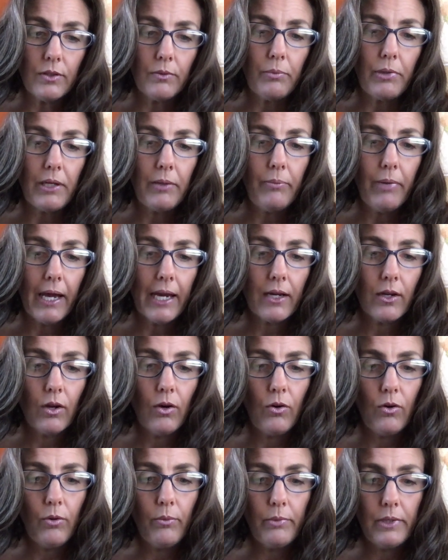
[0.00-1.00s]
to be back
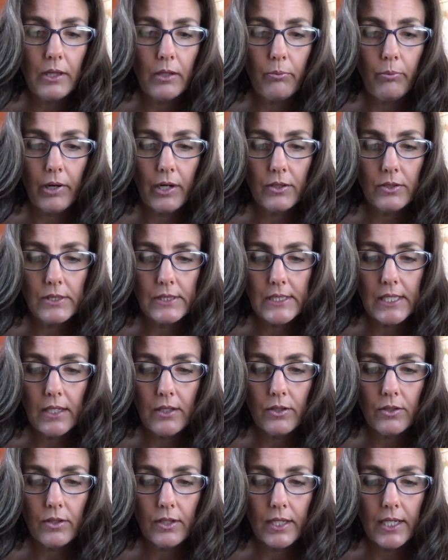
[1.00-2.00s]
home in the barn
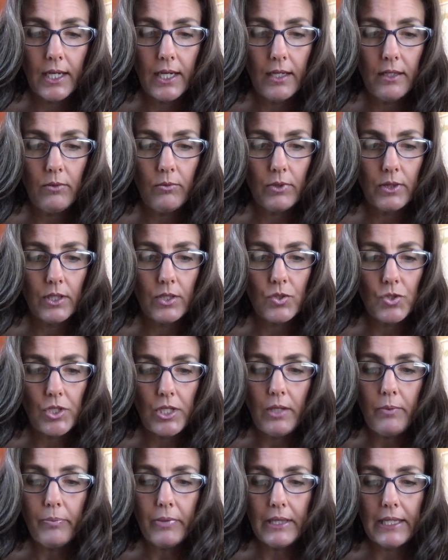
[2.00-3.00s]
cellar again with the
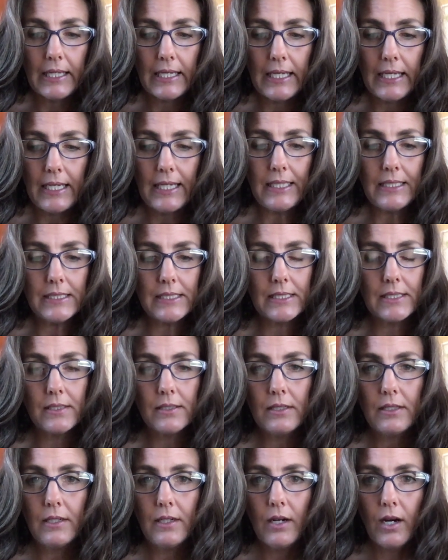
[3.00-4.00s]
sheep and the geese?
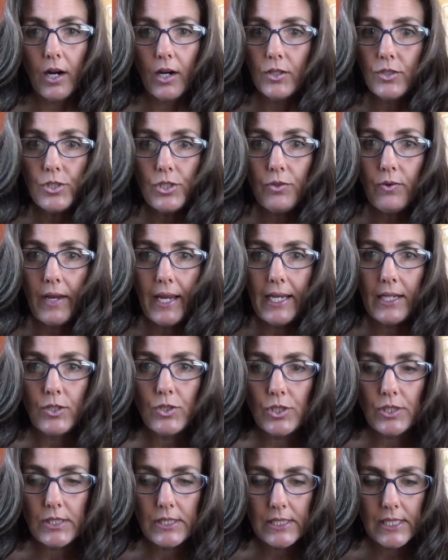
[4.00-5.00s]
Aren't you
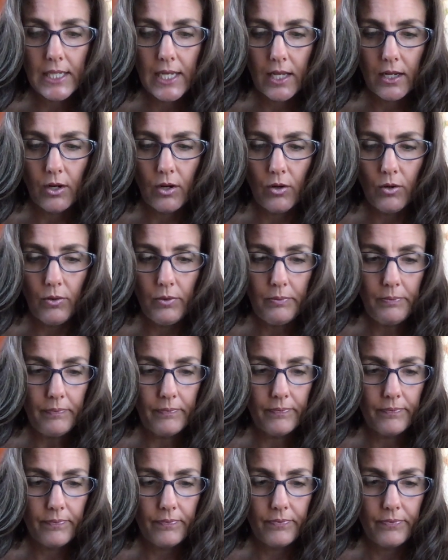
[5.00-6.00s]
anxious to get home?
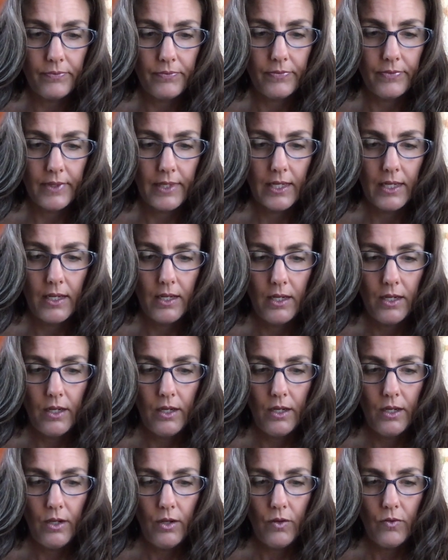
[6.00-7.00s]

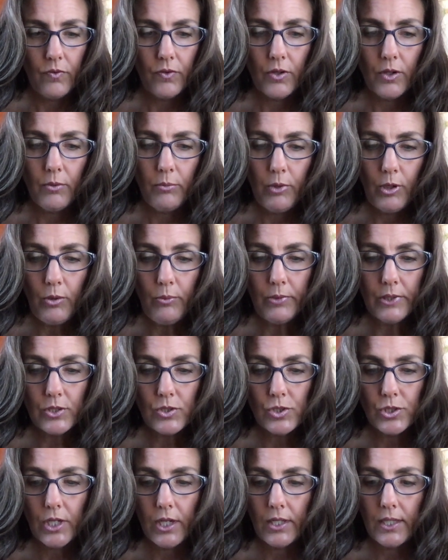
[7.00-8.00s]
For a
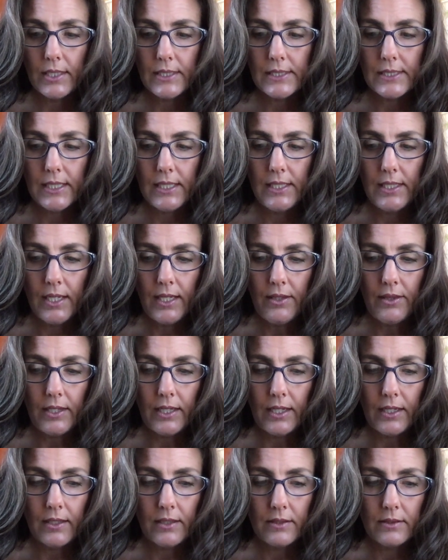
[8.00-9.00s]
moment, Charlotte said
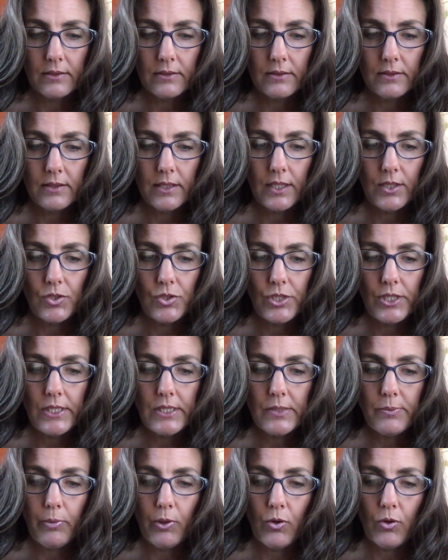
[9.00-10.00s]
nothing. And then she
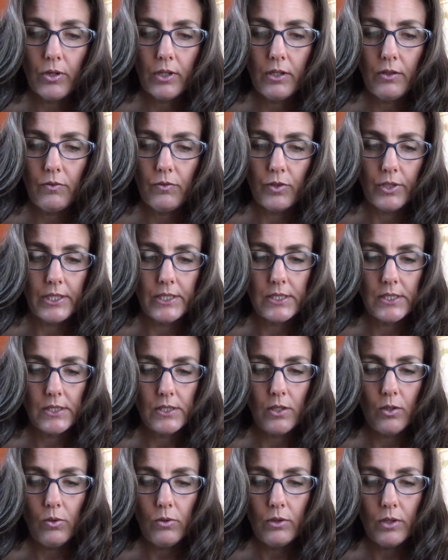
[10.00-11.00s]
spoke in a
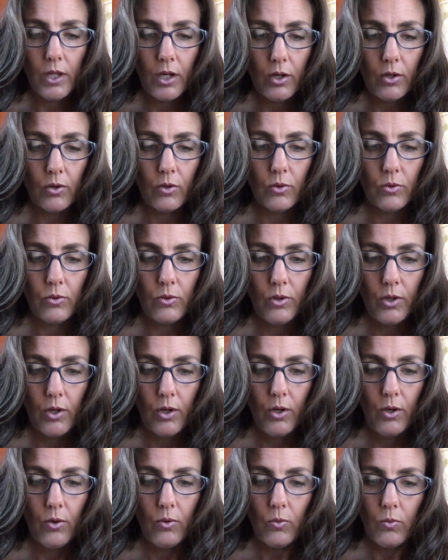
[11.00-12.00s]
voice so low
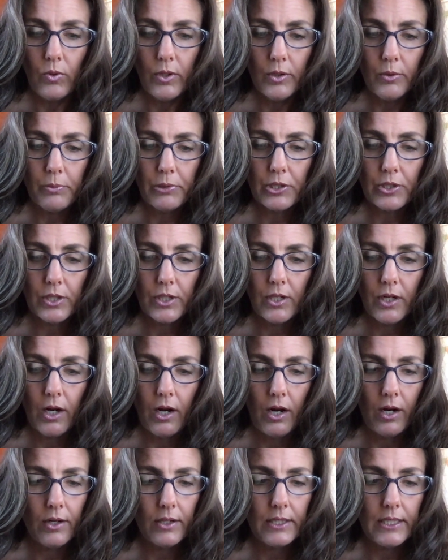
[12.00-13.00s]
Wilbur could
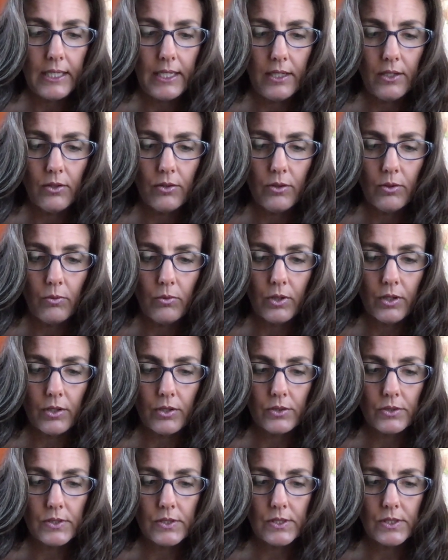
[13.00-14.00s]
hardly hear the
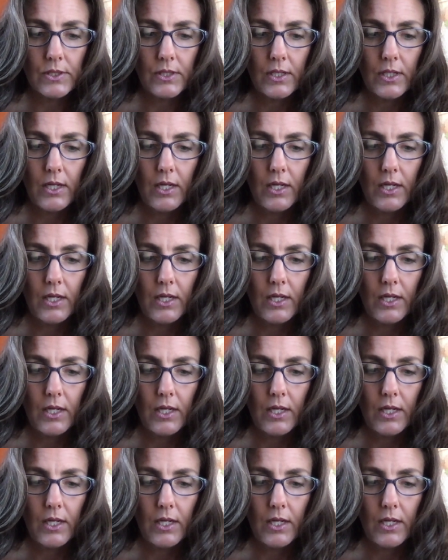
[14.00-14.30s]
words.